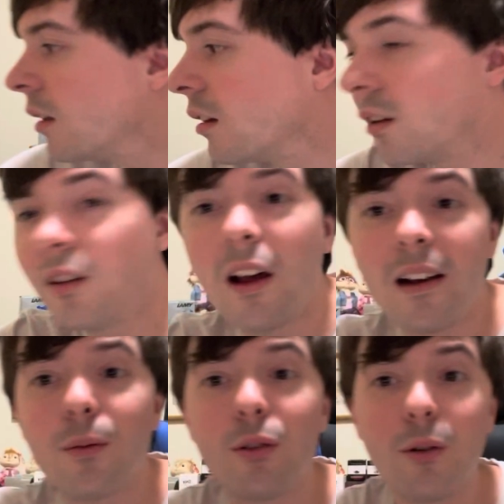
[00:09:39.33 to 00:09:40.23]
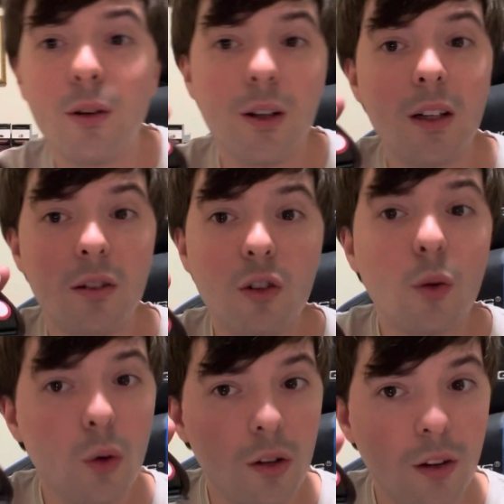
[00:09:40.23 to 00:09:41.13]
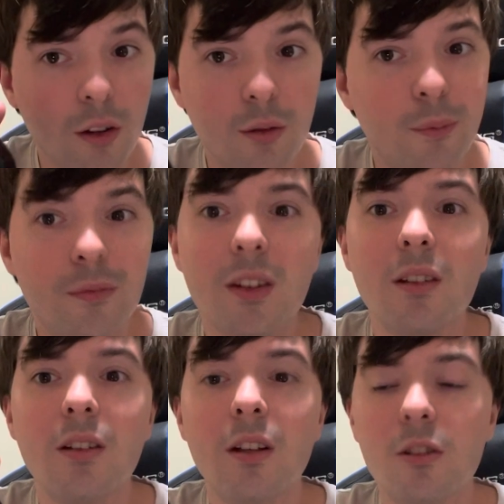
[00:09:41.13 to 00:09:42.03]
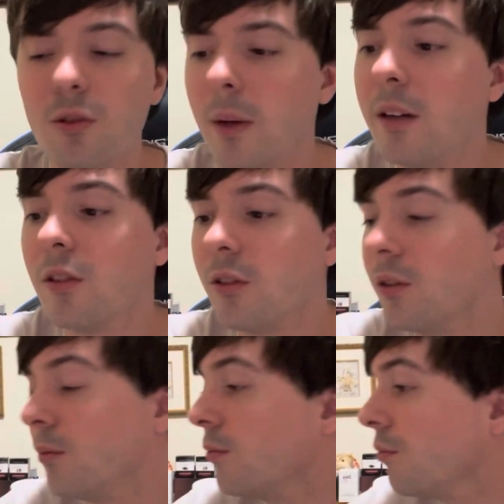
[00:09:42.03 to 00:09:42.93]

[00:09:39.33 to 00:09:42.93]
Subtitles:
I absolutely adore the Dutch Master